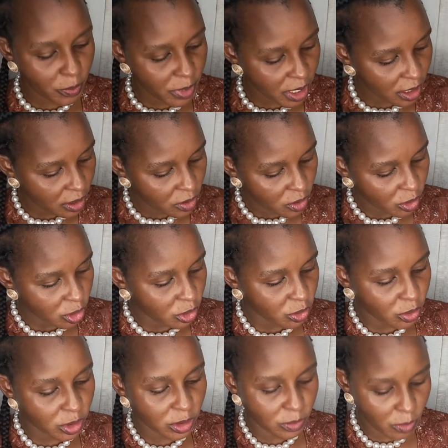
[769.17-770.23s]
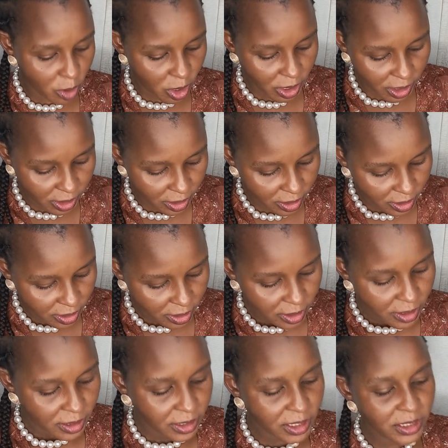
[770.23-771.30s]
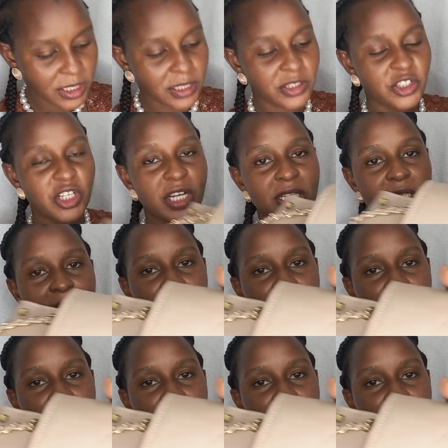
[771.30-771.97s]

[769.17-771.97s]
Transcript: big, not so small. This is just